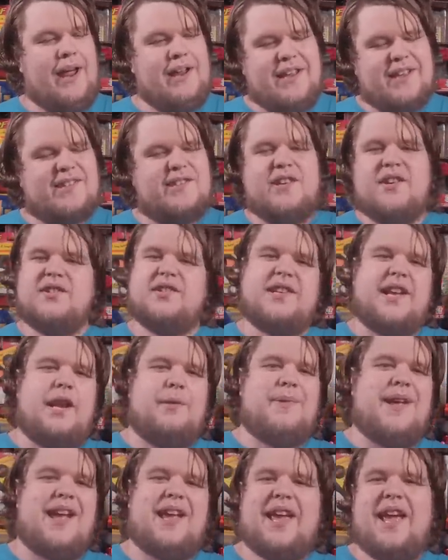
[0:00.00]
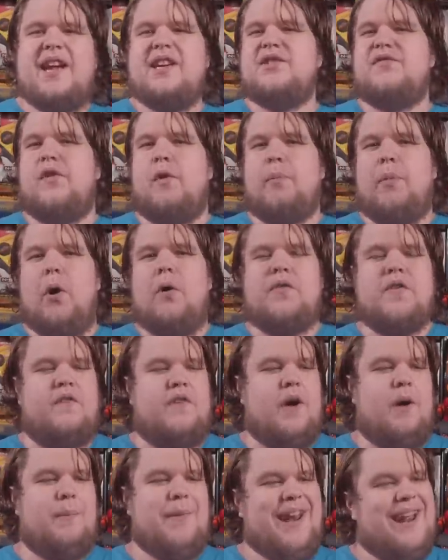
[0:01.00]
I guess there's going to be a case for both
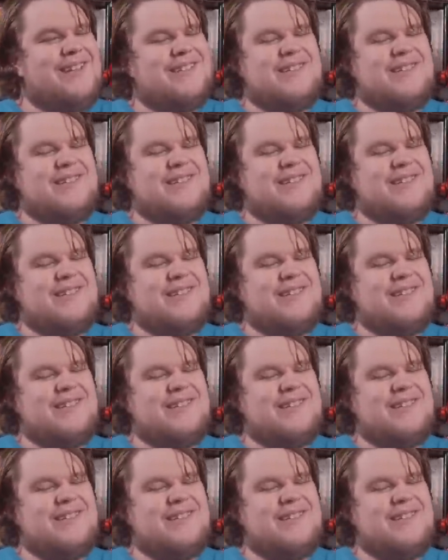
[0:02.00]
of them, and